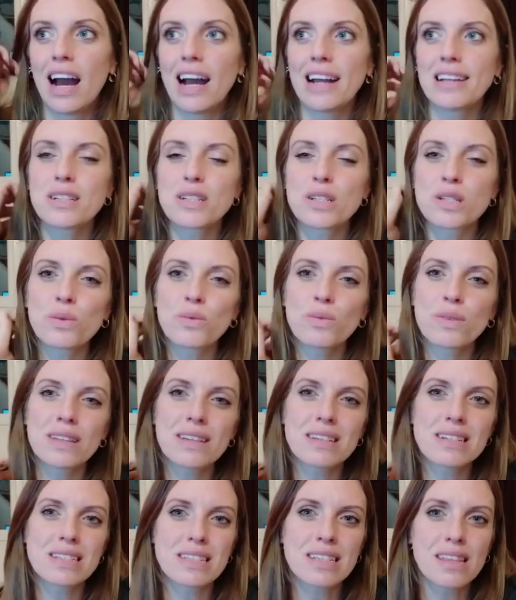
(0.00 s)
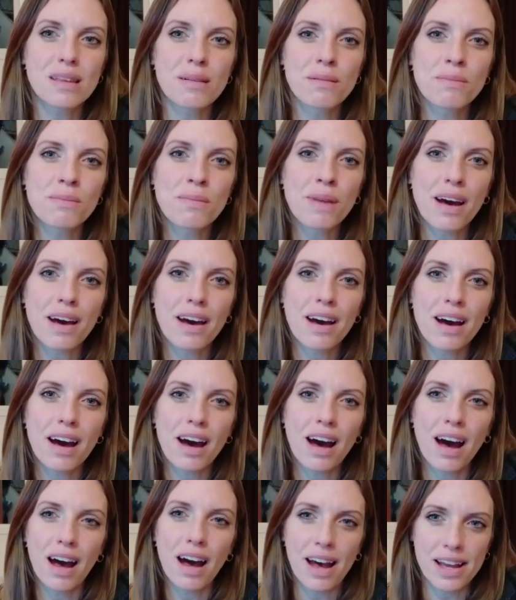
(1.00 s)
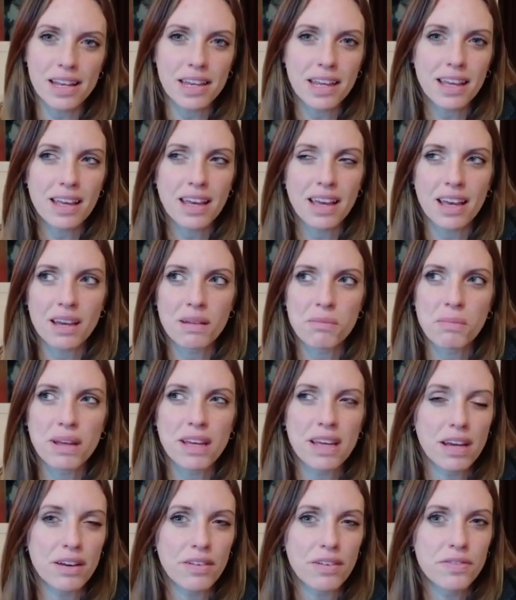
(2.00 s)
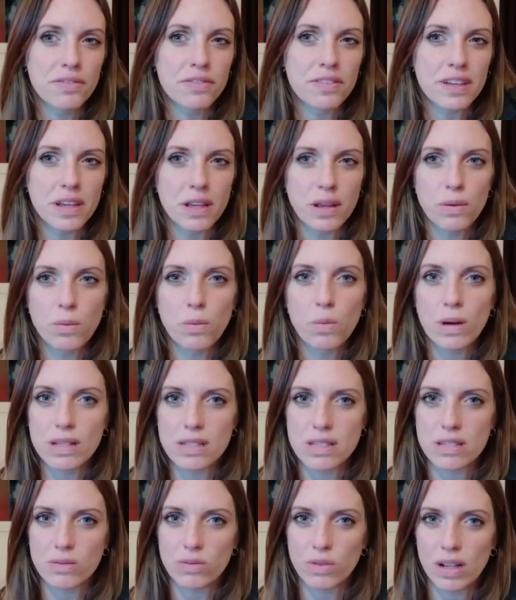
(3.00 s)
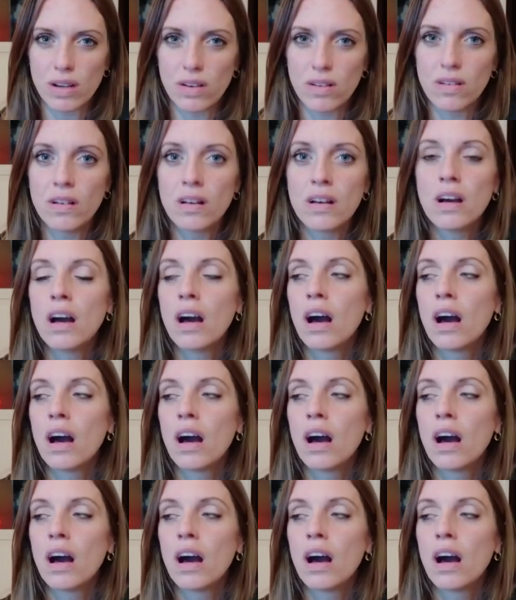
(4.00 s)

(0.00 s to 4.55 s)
I just don't really see them hiding him if he was real.